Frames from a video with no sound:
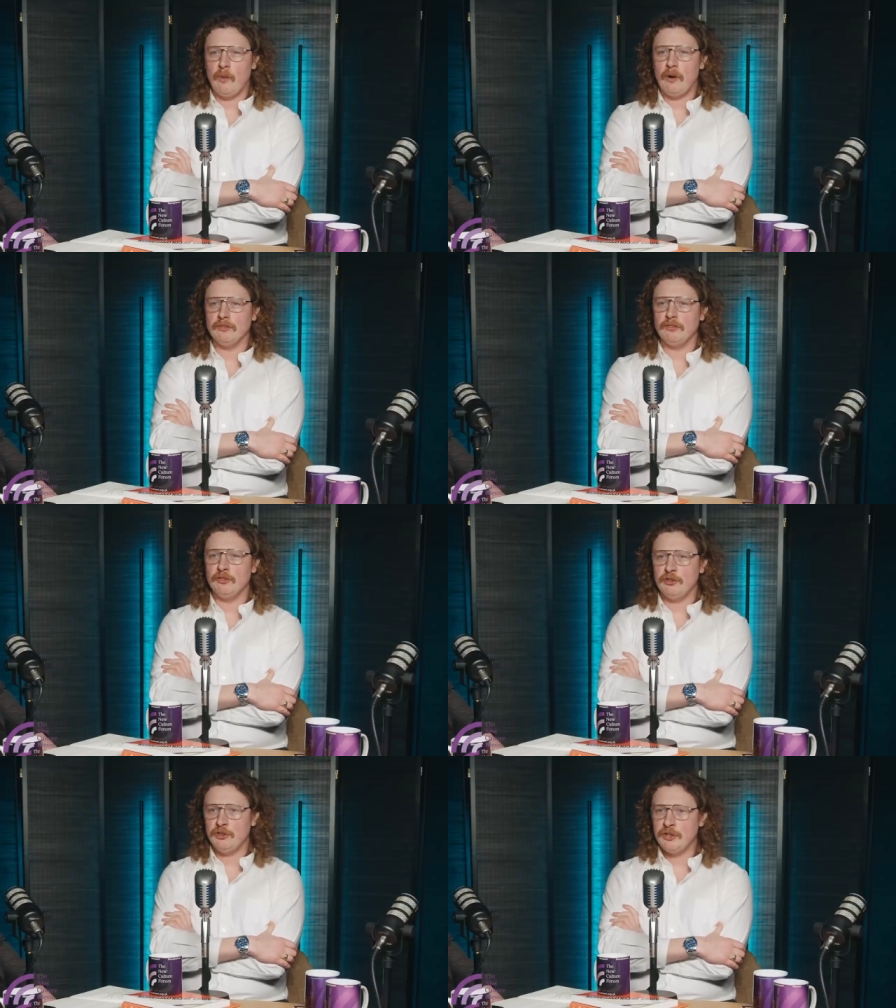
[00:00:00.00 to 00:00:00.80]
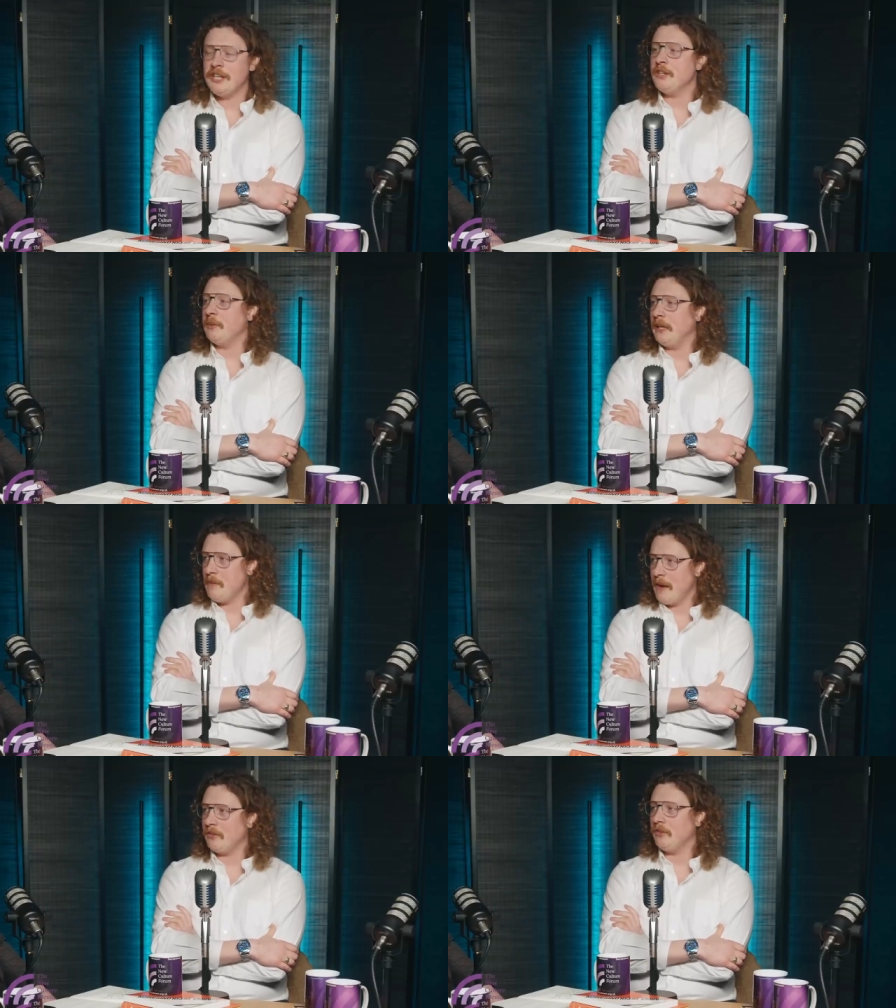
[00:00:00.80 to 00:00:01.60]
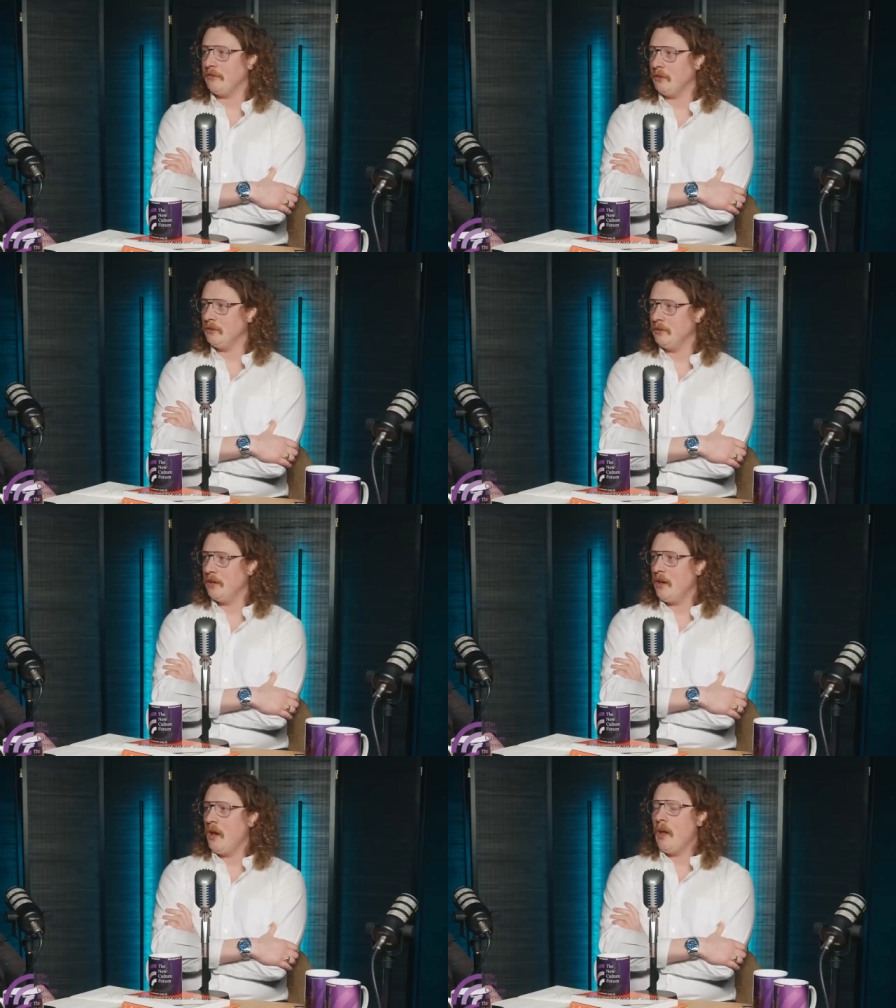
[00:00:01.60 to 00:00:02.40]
was genuinely masterful. Yeah.